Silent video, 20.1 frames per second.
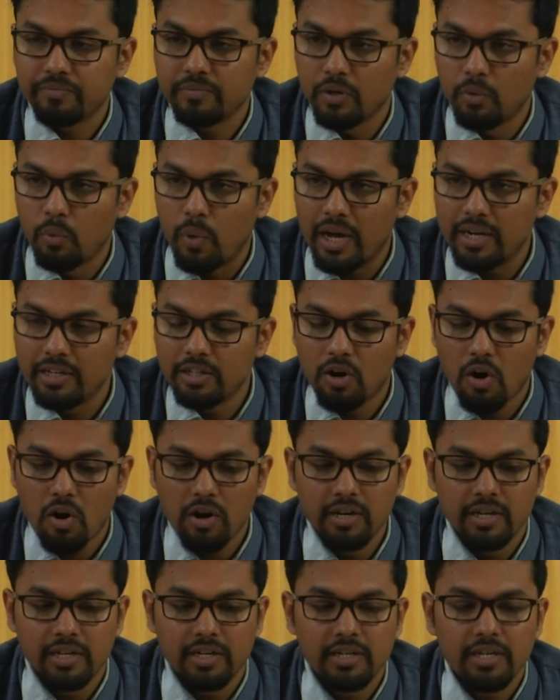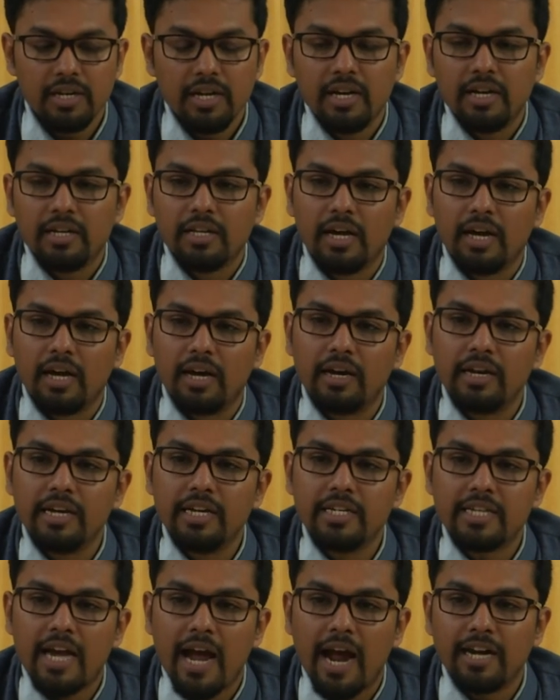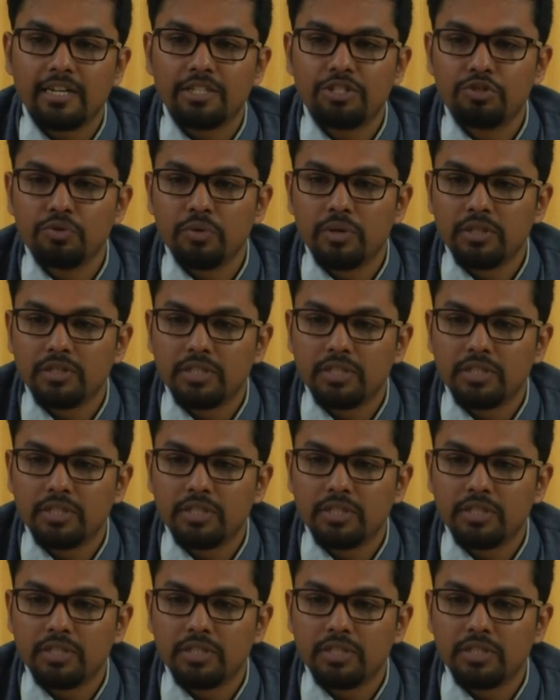one corner uh, it adds to uh,